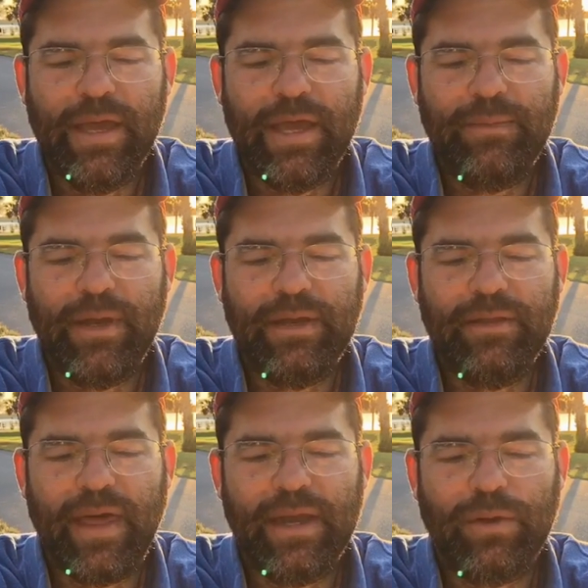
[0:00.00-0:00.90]

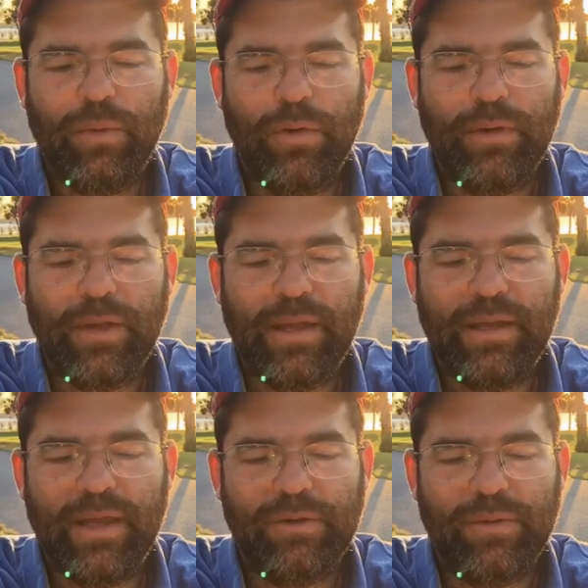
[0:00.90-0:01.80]
admitted that, quote,
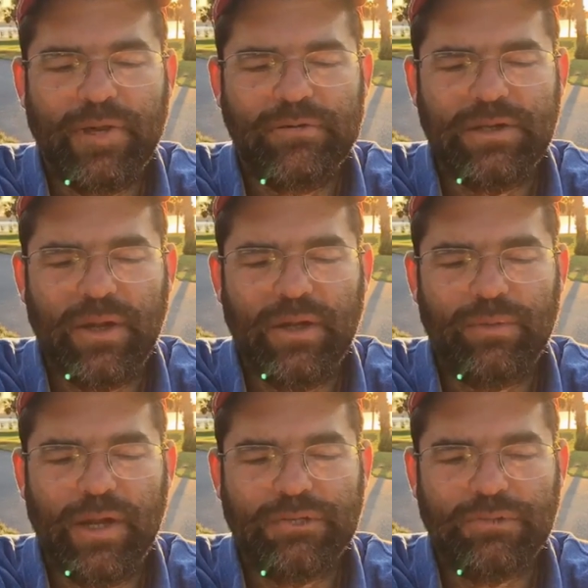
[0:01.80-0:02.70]
an
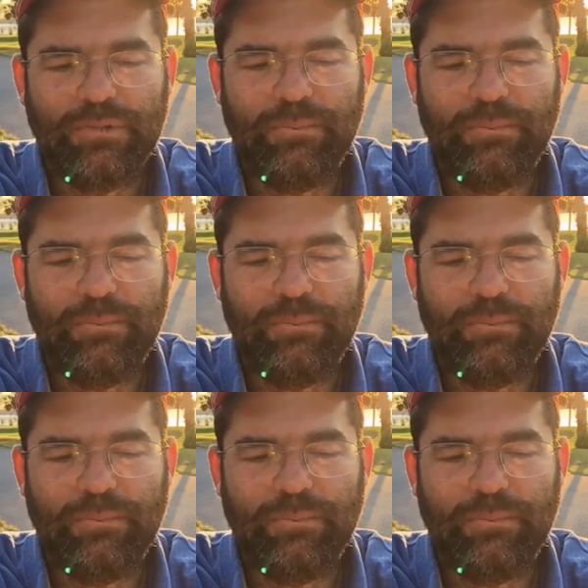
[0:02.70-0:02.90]
interracial